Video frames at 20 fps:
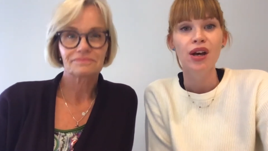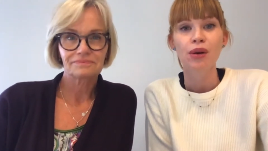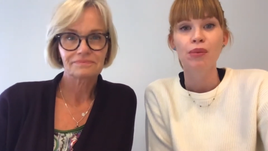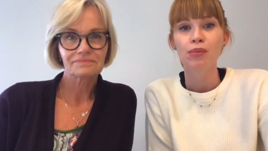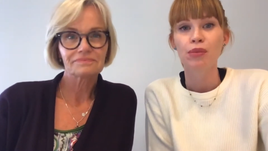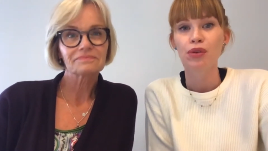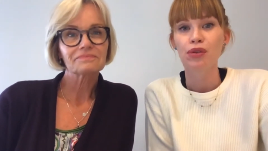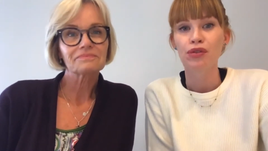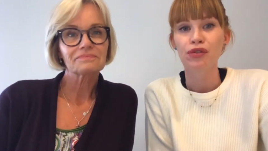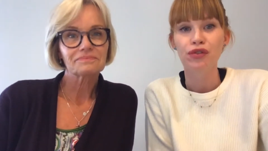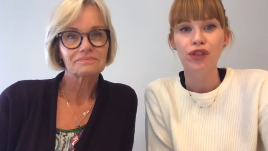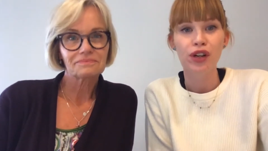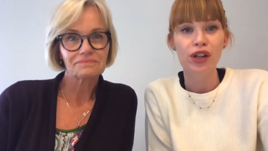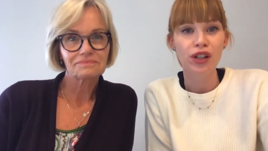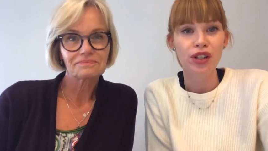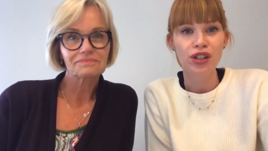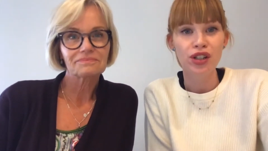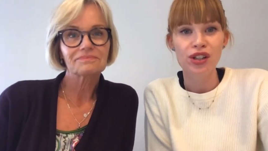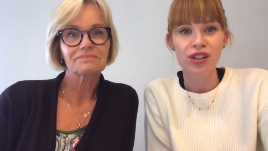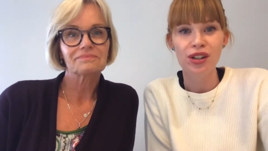Speaker 1: move
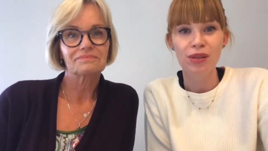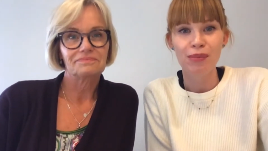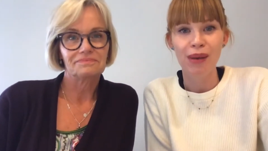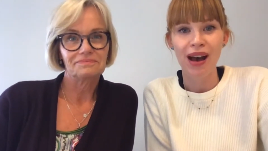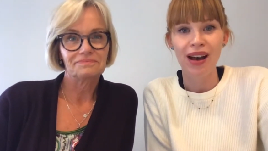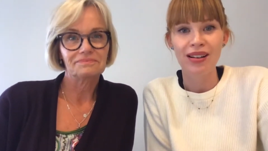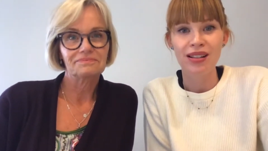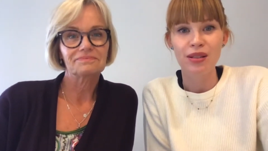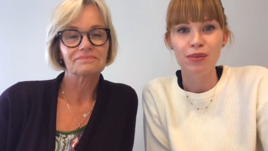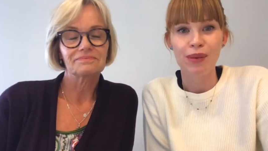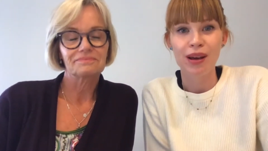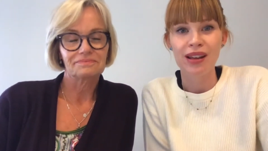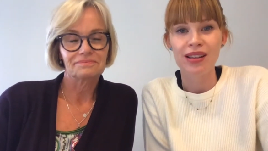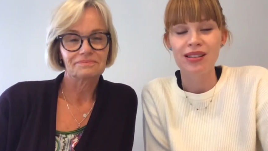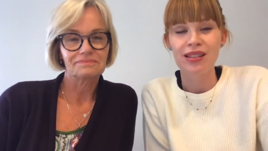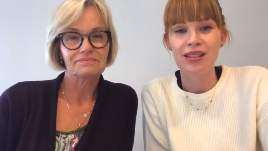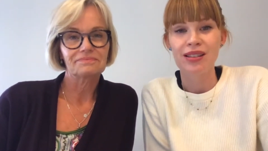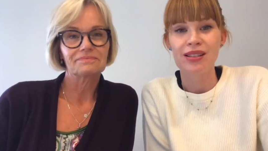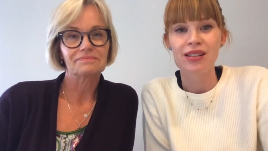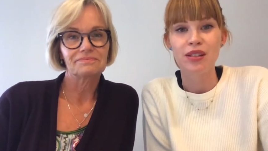furniture to
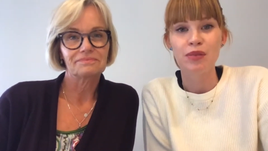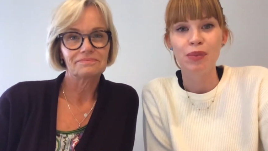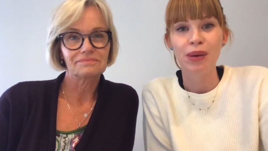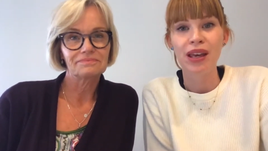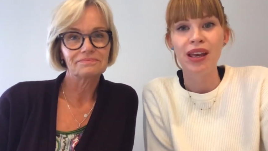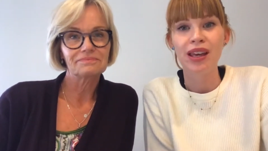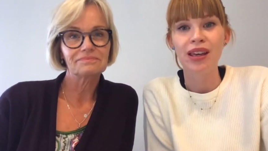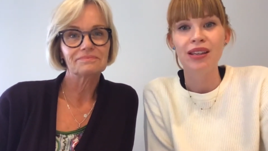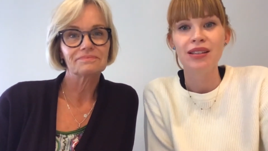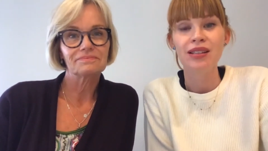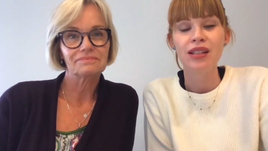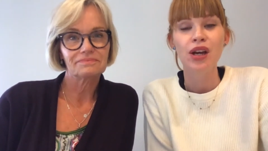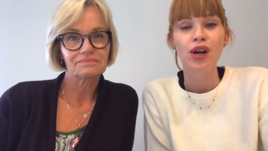maximize the space,